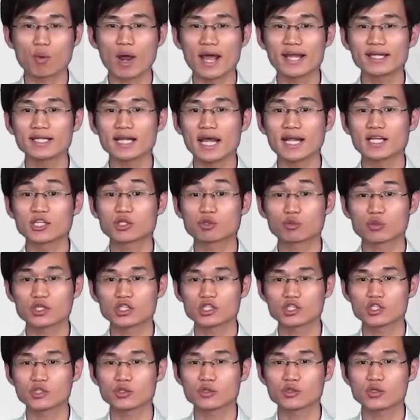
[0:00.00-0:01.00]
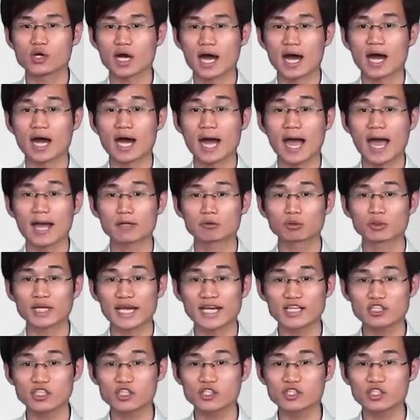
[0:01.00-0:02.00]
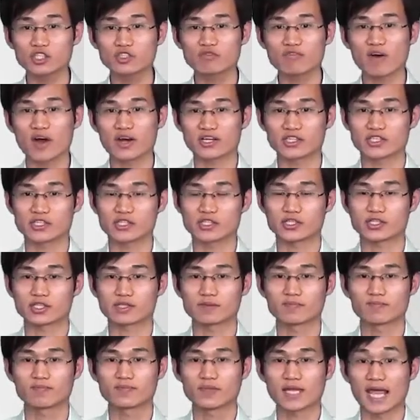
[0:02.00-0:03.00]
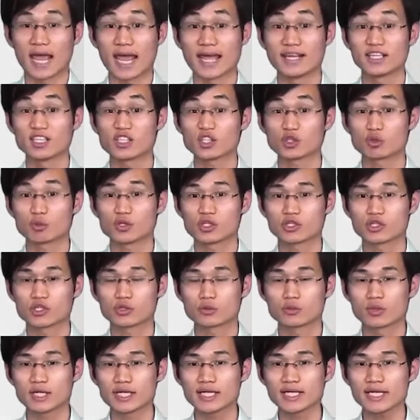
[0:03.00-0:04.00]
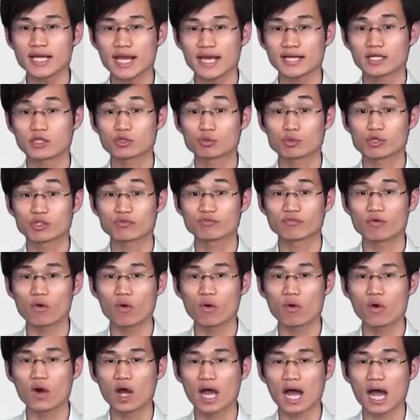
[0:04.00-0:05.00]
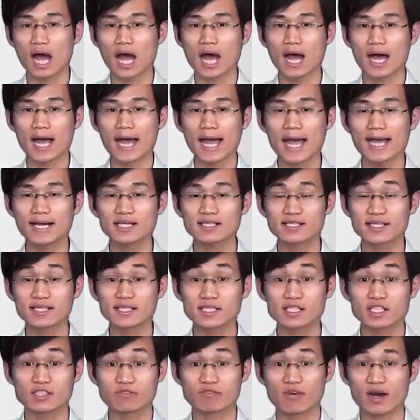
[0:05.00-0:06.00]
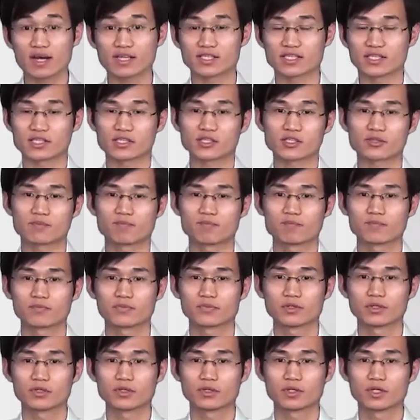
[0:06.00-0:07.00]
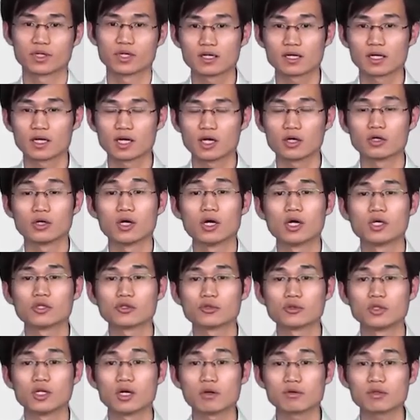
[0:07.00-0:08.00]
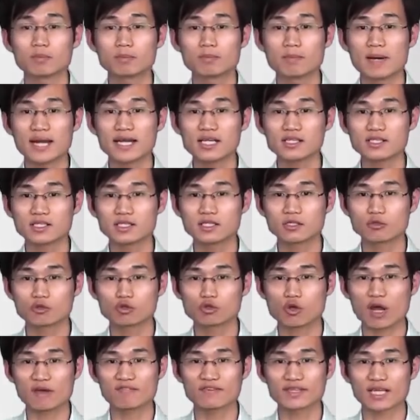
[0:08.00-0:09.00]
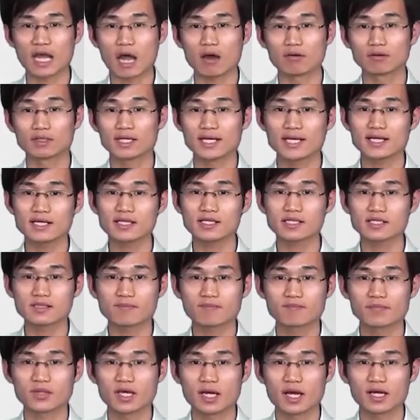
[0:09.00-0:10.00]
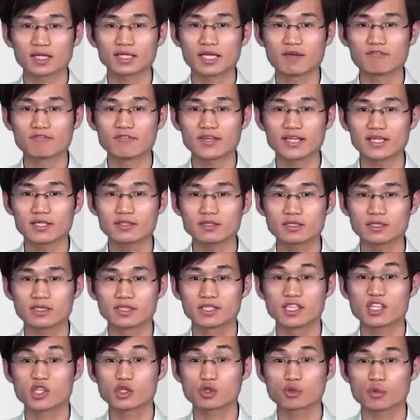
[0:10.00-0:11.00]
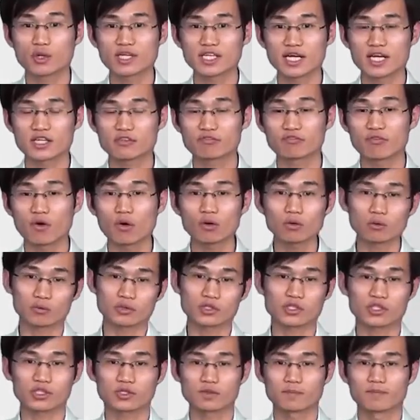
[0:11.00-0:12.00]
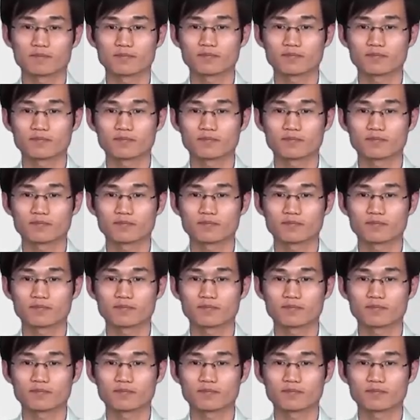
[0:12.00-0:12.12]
A and Switch B are aggregation devices, and Switch C and Switch D are access devices. To load balance traffic on links, configure the switch as follows.